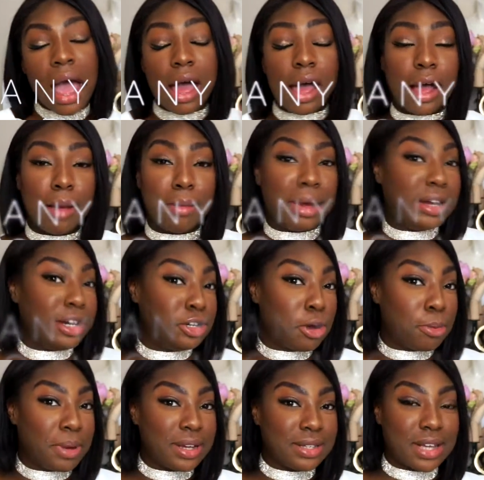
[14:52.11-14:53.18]
any
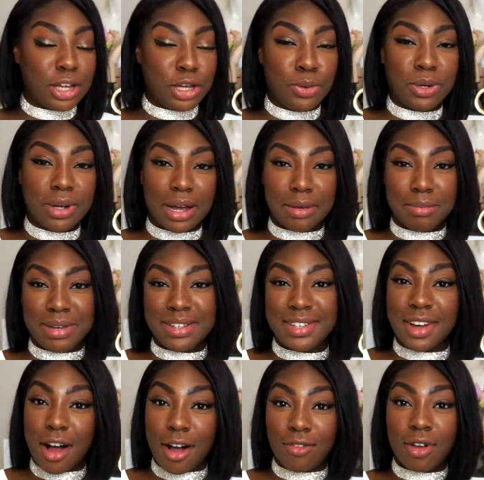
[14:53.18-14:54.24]
topics that you would like me to
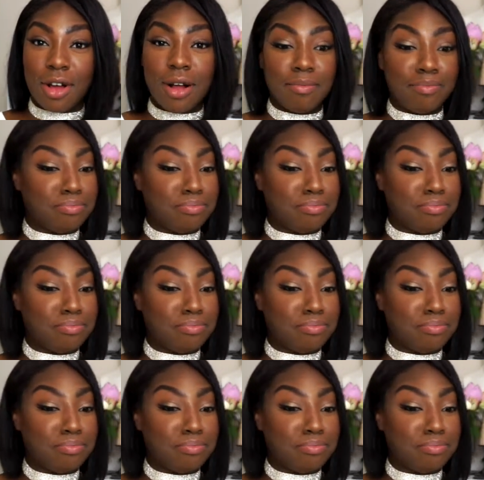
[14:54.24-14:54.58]
cover.